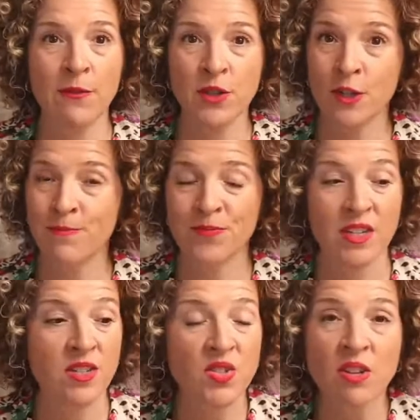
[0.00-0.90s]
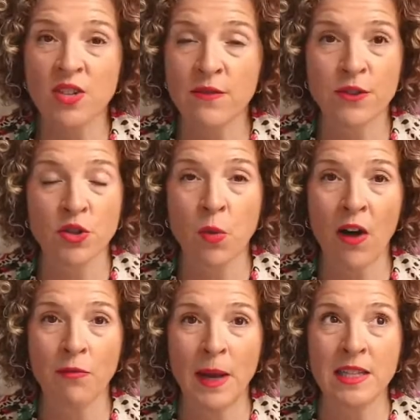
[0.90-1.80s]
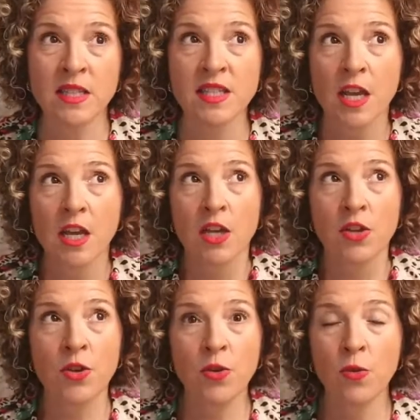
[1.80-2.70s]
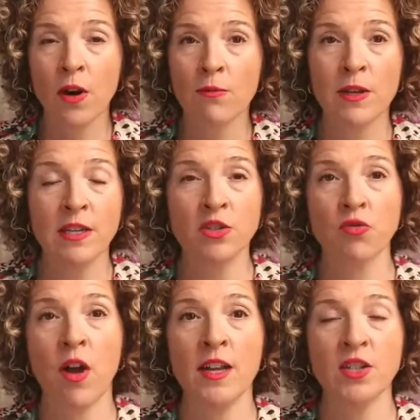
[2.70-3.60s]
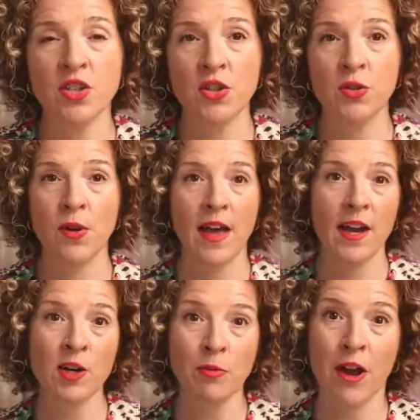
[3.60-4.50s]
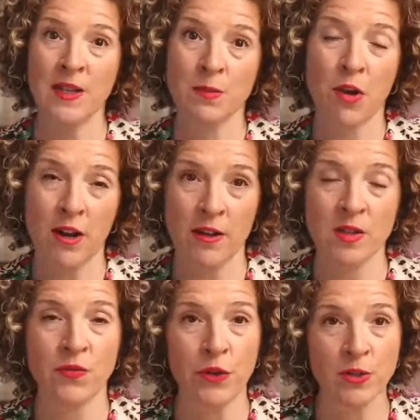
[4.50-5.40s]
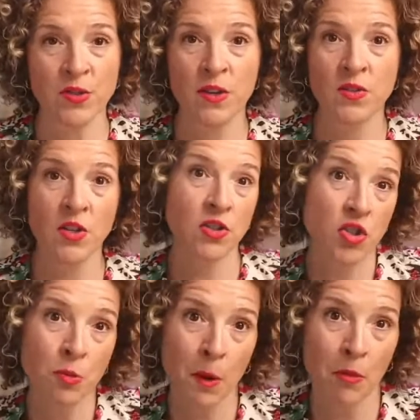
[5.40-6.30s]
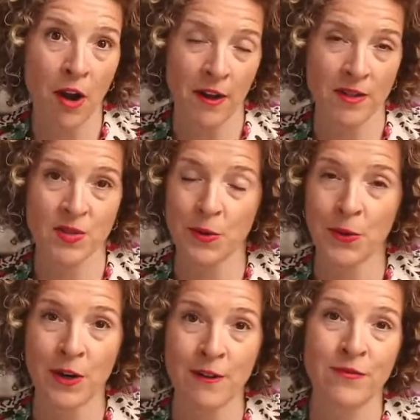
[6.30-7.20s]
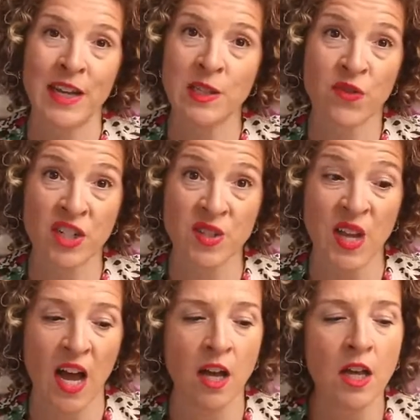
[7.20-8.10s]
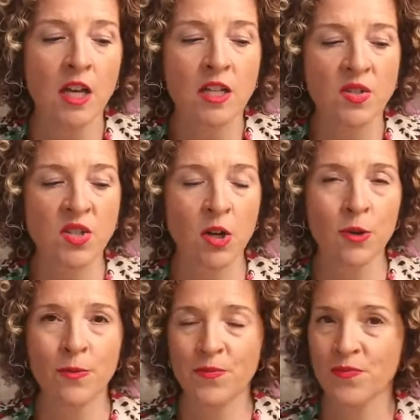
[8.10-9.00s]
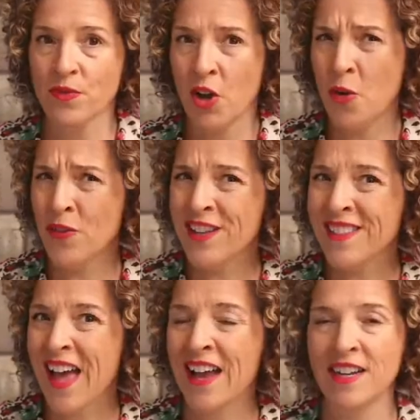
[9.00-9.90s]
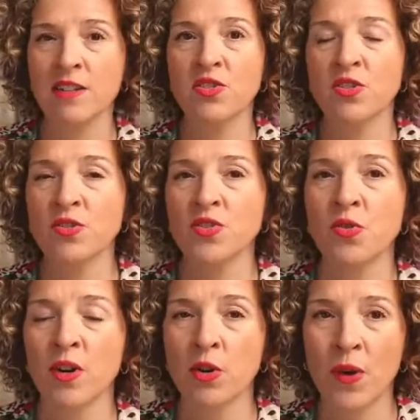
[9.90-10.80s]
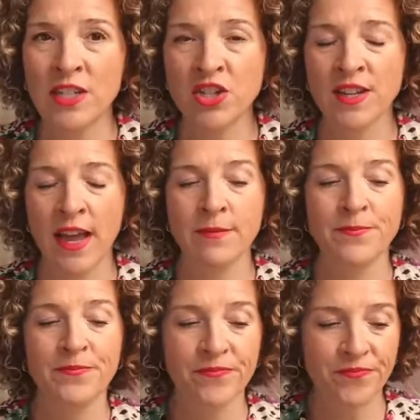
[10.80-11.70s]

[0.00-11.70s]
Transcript: after consulting for 12 months, you are really drawn to enterprise products versus consumer products or vice versa. So, hopefully, that answers your question. And